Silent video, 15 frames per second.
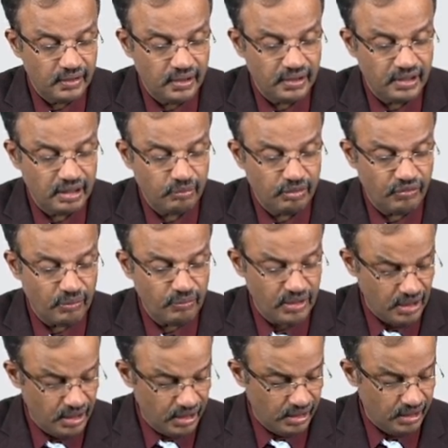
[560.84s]
It can be
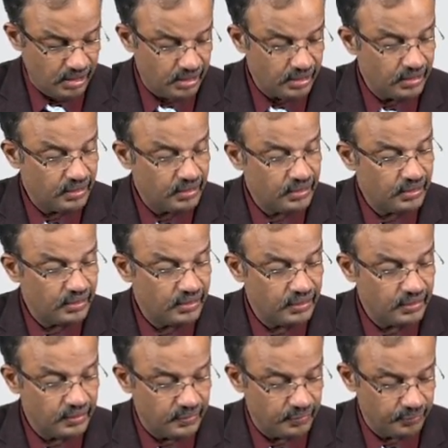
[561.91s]

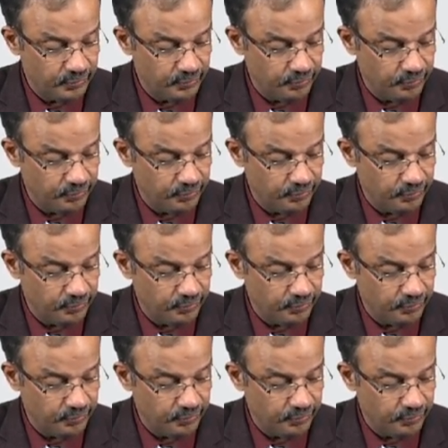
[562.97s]
familial,